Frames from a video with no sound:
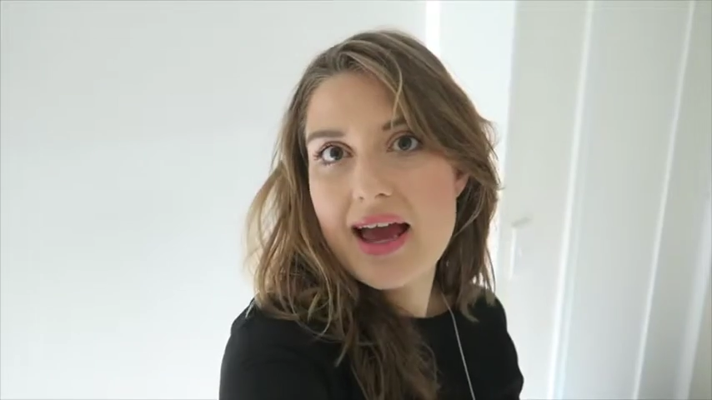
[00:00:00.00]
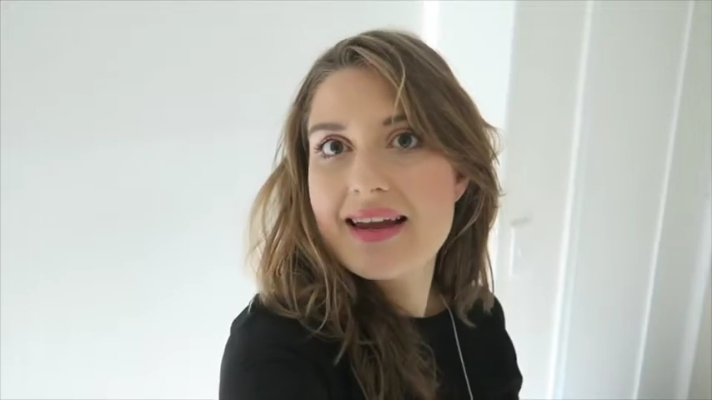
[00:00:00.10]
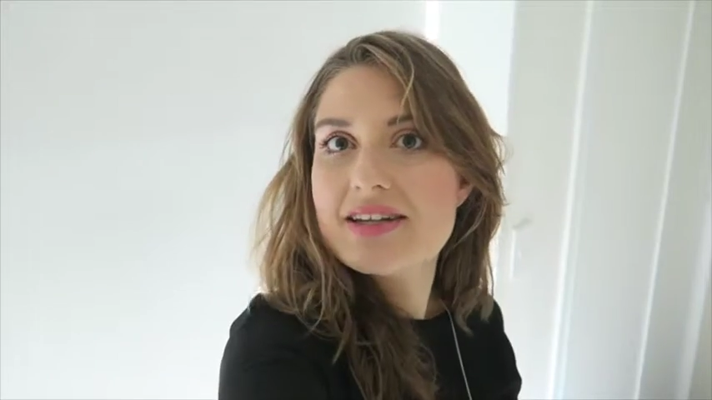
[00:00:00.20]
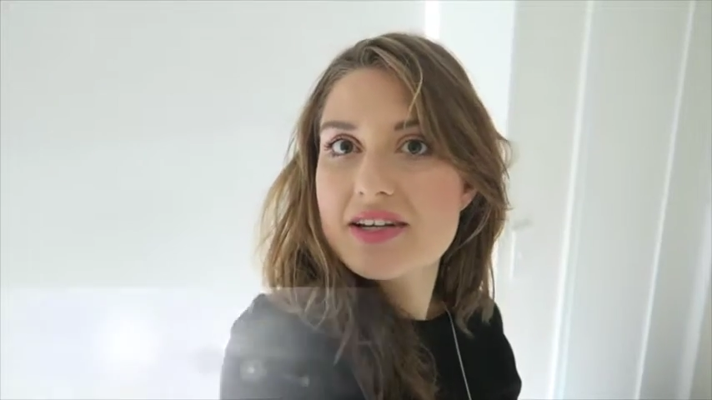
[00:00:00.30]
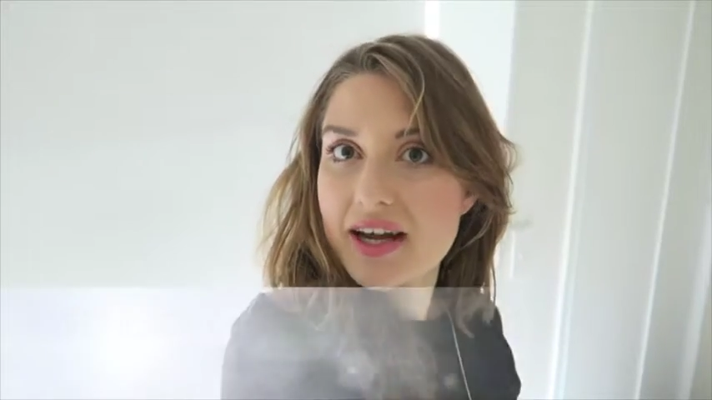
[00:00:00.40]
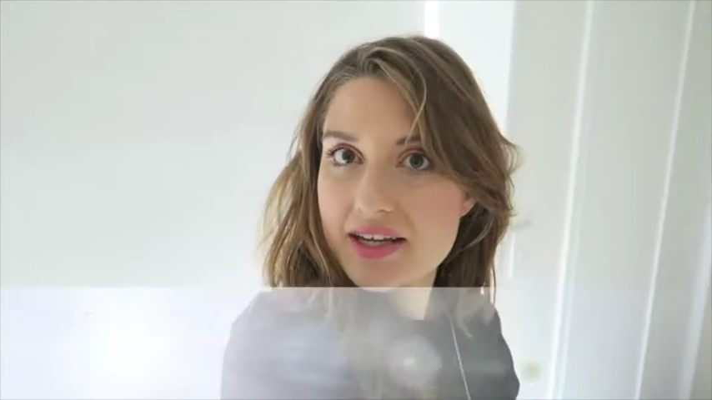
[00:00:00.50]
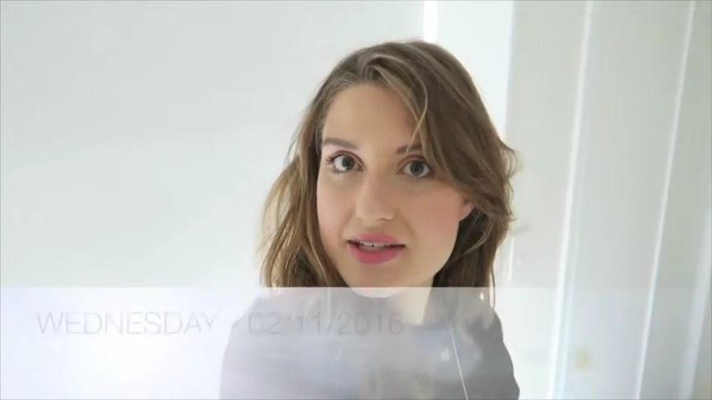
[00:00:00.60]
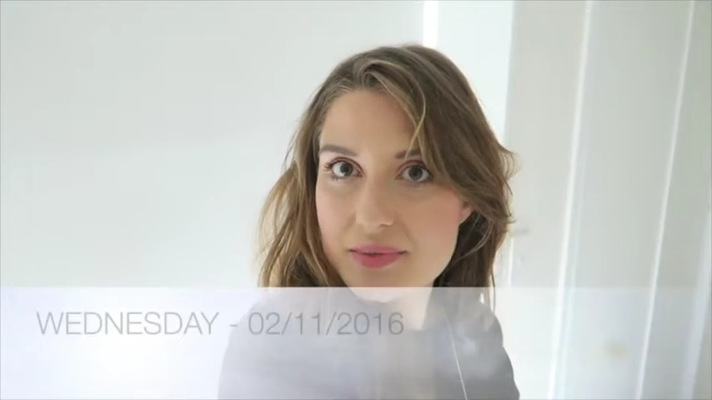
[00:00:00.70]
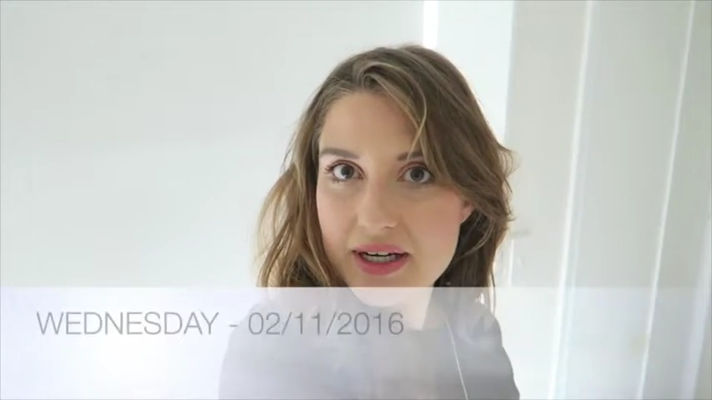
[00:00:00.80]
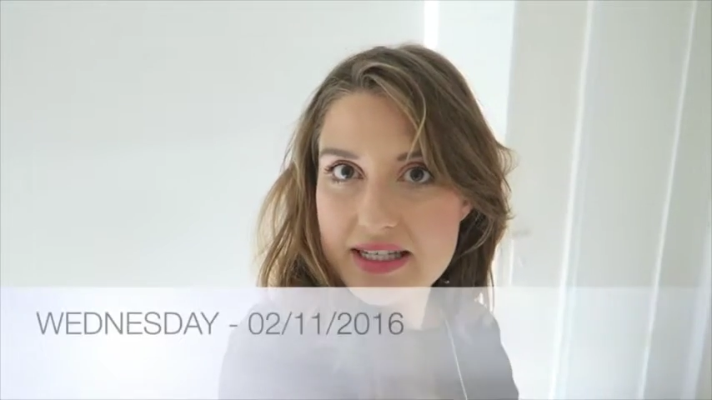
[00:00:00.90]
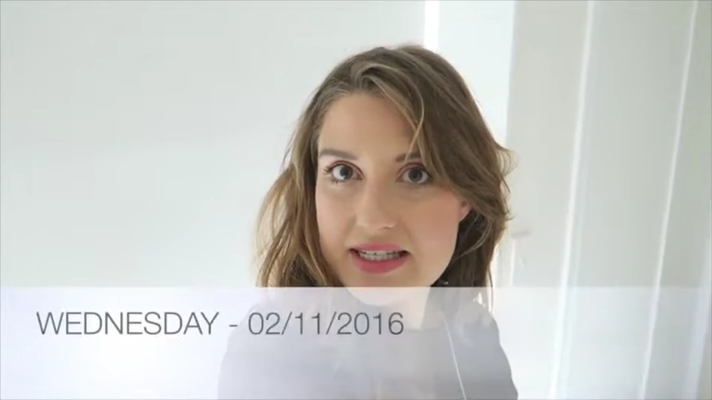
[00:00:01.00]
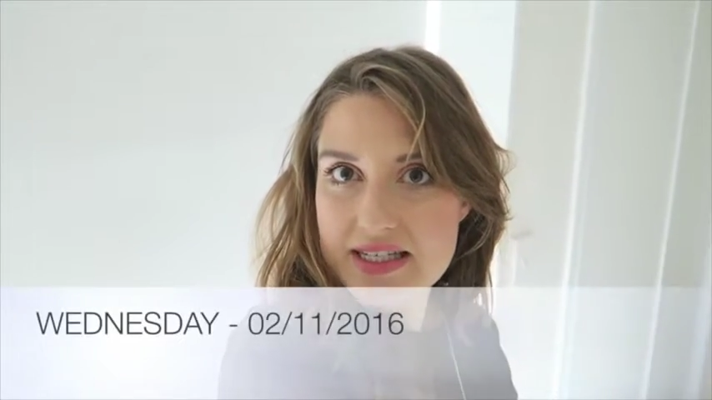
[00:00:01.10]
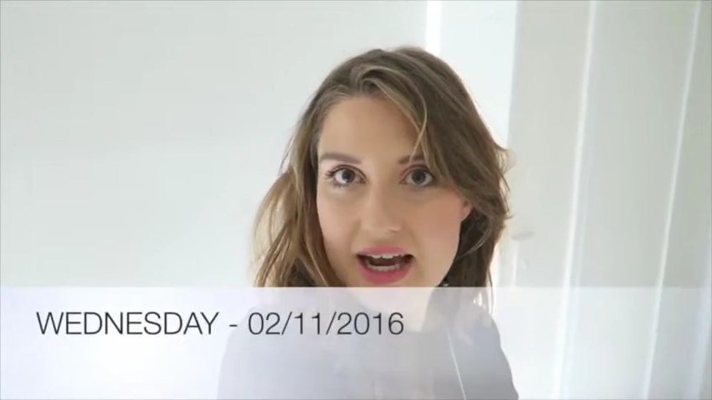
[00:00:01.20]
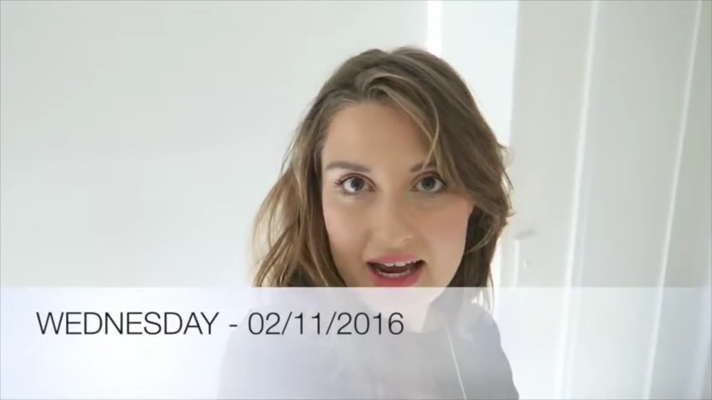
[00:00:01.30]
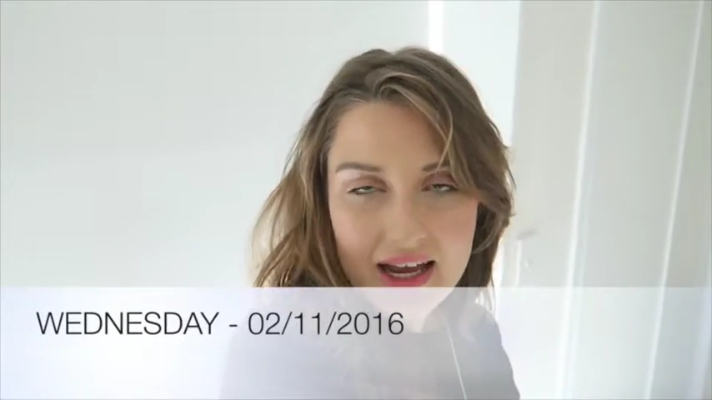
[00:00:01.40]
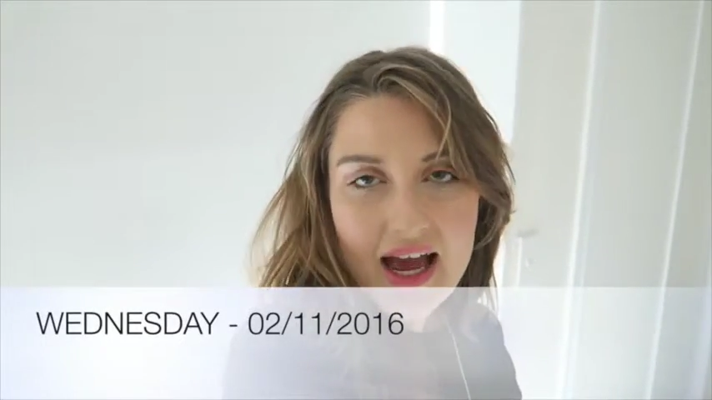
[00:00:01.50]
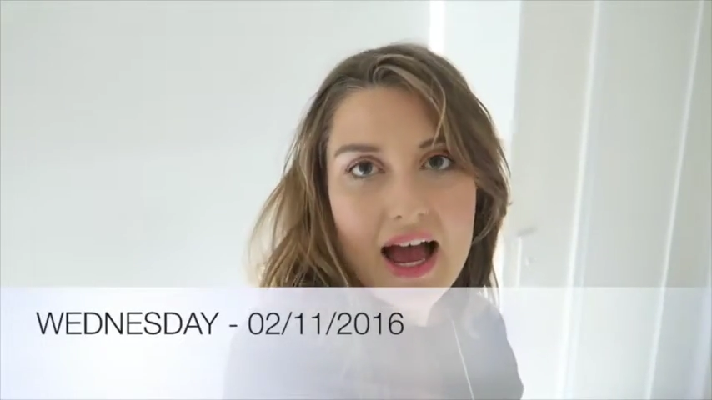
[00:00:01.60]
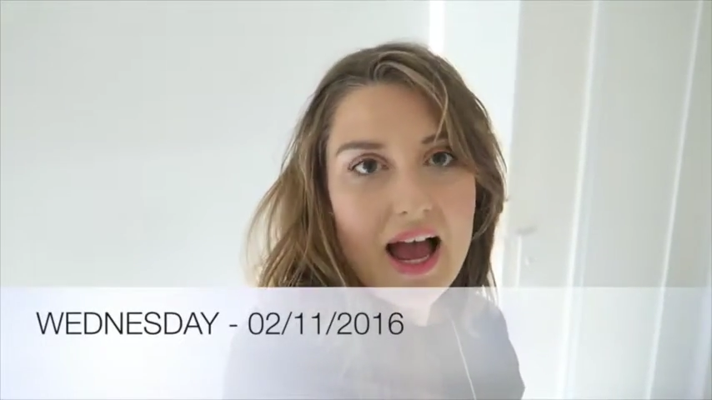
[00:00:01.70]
and today is Wednesday.